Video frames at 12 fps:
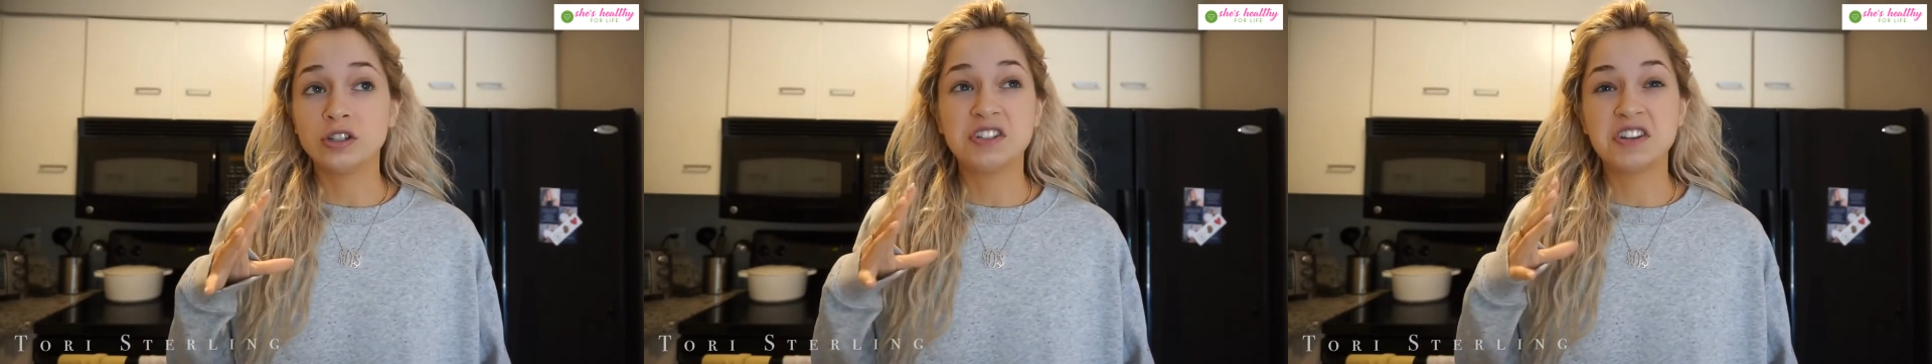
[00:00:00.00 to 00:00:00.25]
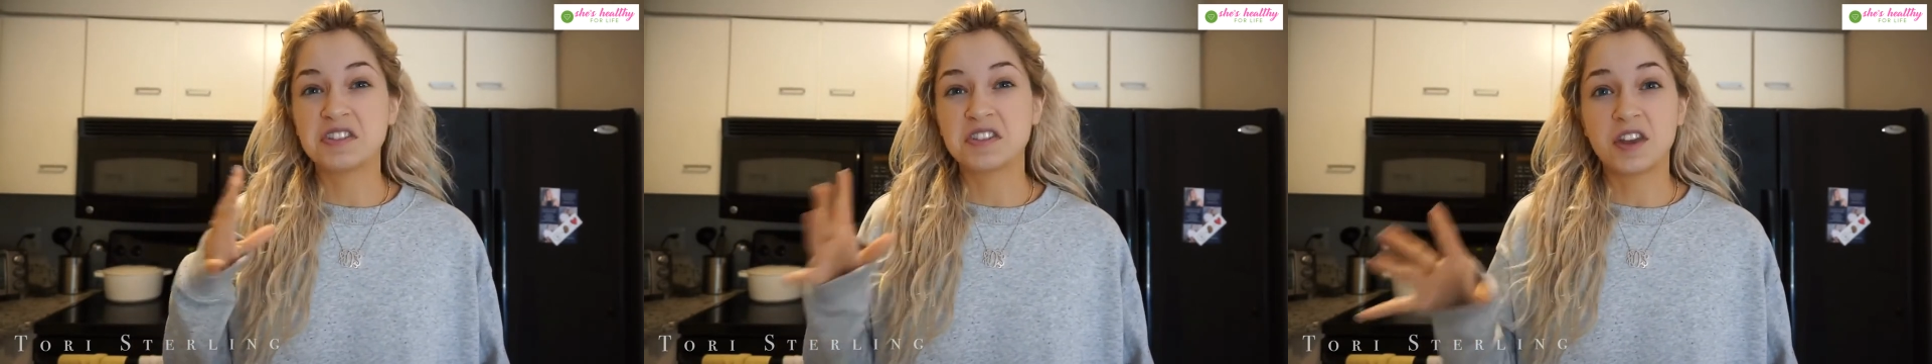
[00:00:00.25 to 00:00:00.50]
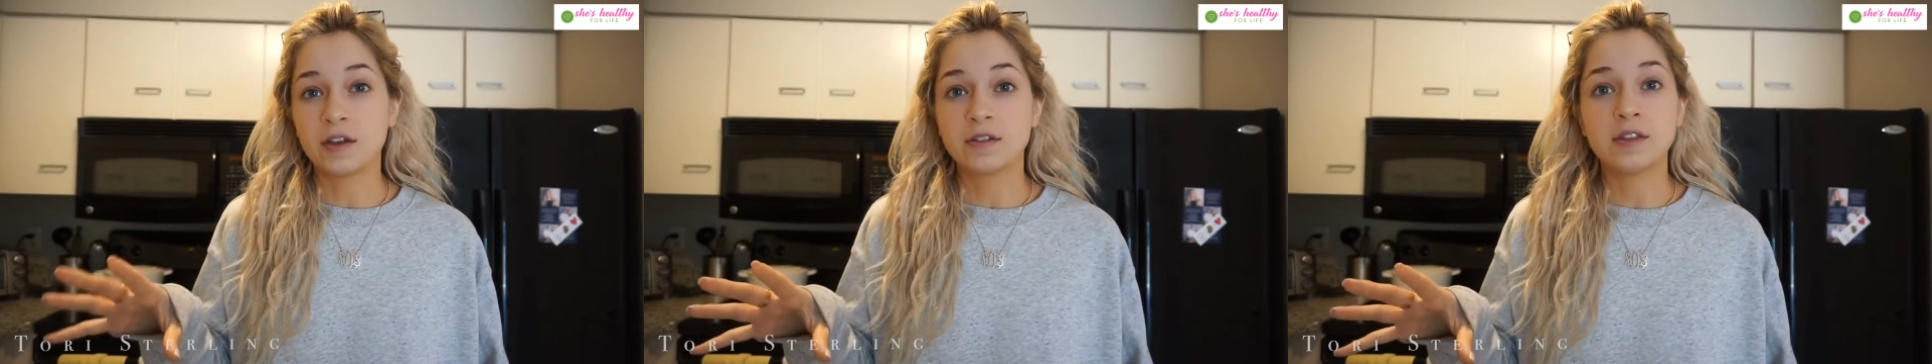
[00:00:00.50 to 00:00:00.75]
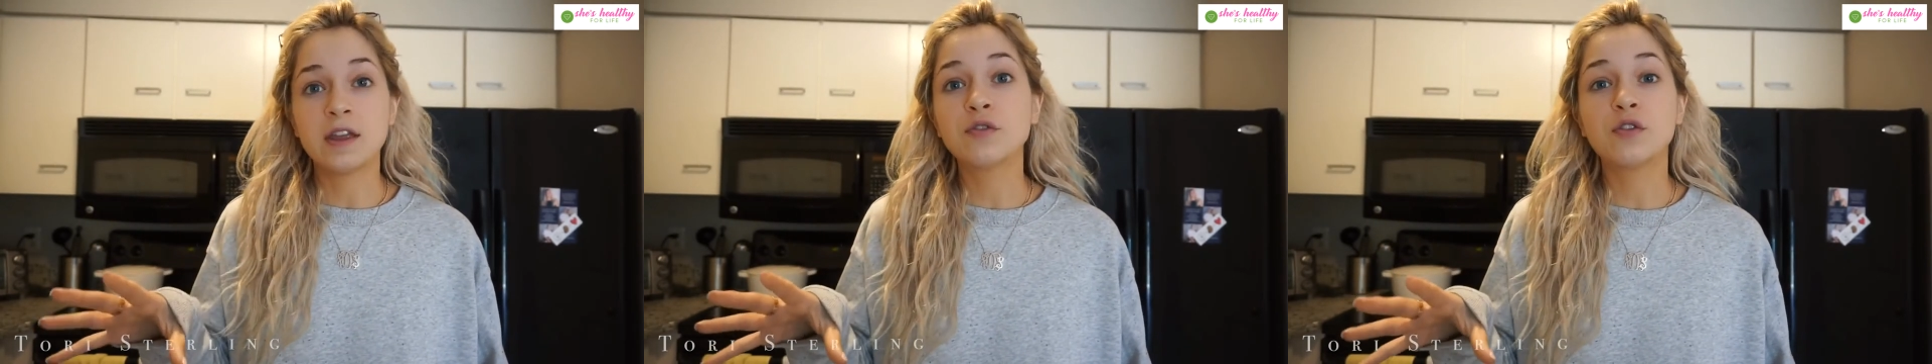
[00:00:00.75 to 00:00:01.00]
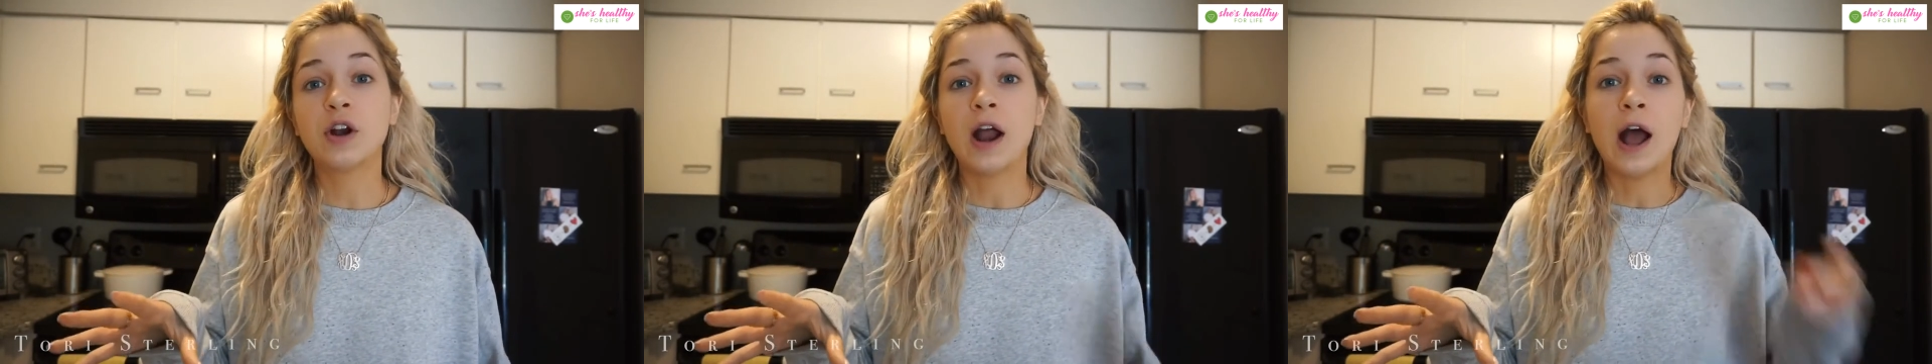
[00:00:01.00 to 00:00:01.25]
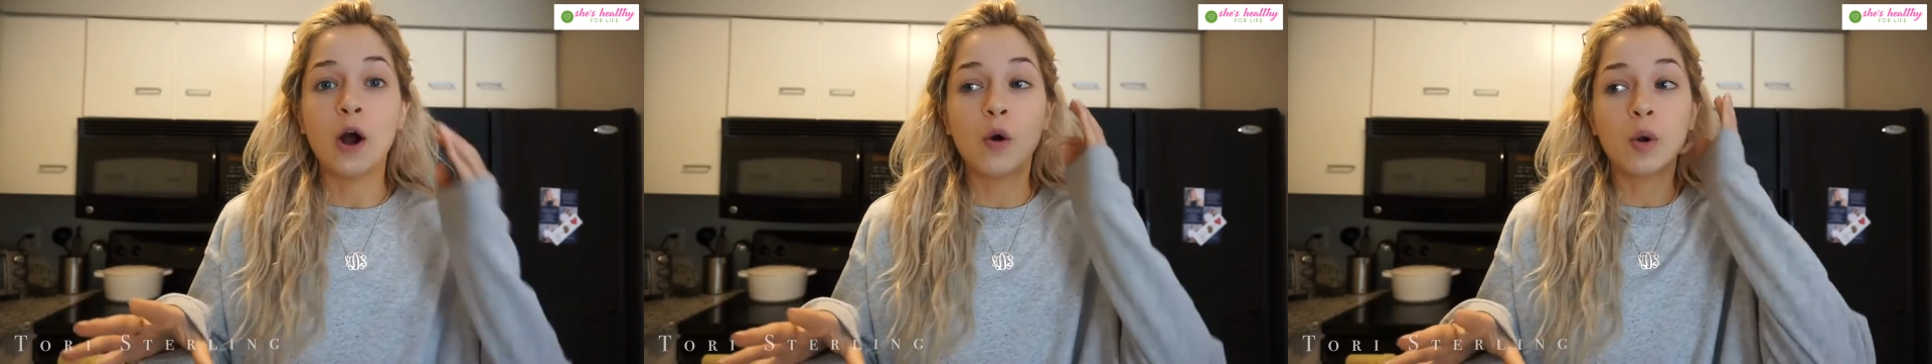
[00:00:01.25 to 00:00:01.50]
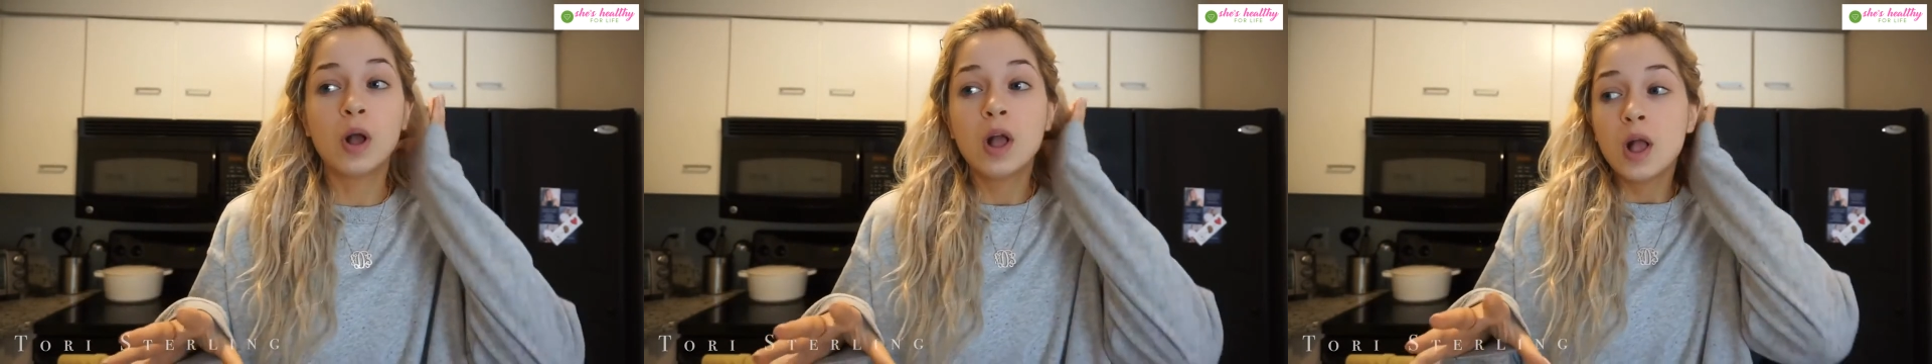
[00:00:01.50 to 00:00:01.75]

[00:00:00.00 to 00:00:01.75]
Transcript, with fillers: disgusting for how